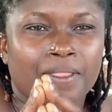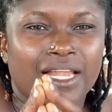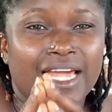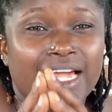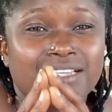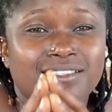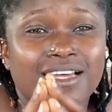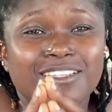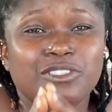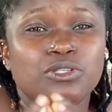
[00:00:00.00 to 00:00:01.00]
Like I
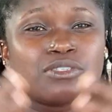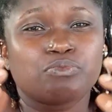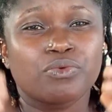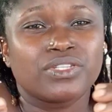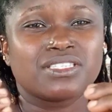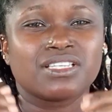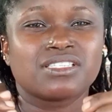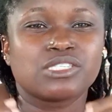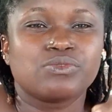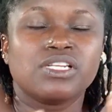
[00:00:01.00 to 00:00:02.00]
said, no spirit is
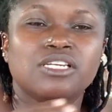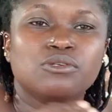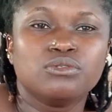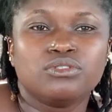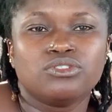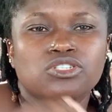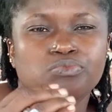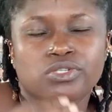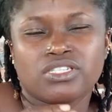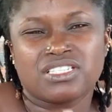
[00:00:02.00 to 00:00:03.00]
necessarily good, no
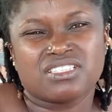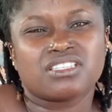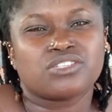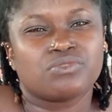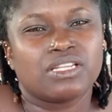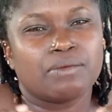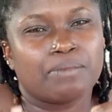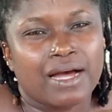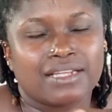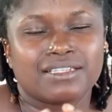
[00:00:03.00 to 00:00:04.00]
spirit is necessarily
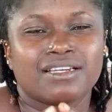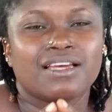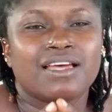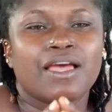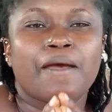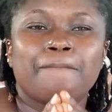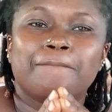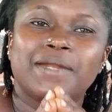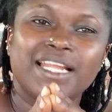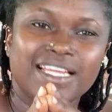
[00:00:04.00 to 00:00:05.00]
bad.
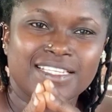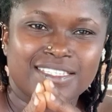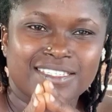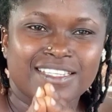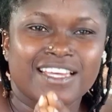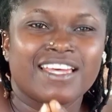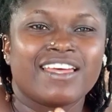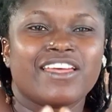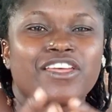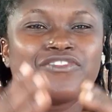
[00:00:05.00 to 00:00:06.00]
Please,
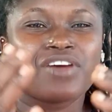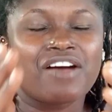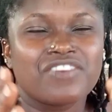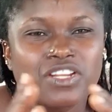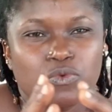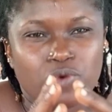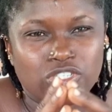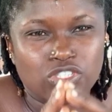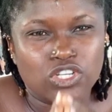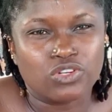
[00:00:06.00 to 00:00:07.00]
if you have any
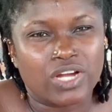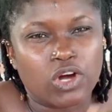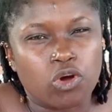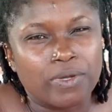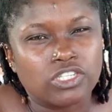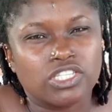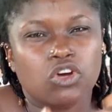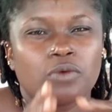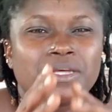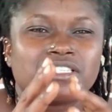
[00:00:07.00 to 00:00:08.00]
question, you can comment on the
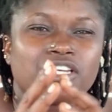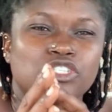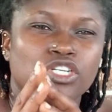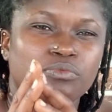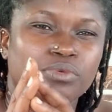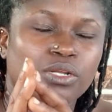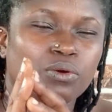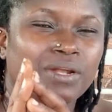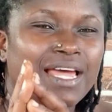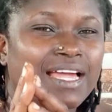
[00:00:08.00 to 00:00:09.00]
comment section below.
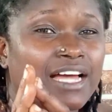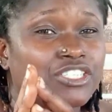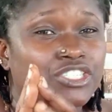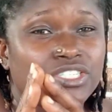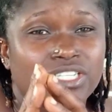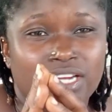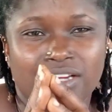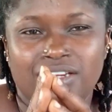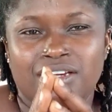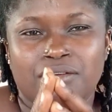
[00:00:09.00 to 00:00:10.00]
Like and share
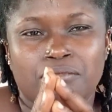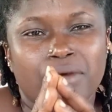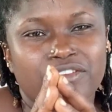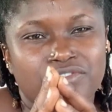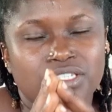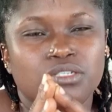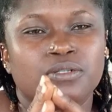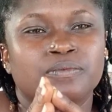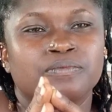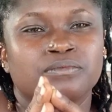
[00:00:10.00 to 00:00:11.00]
my video.
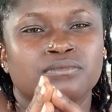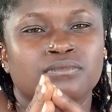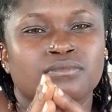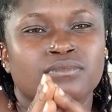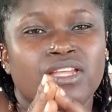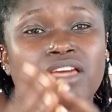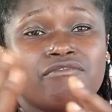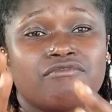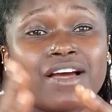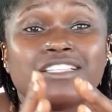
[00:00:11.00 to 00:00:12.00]

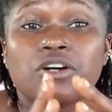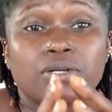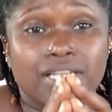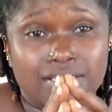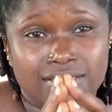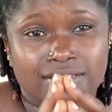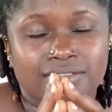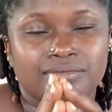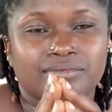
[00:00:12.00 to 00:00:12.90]
Invite others.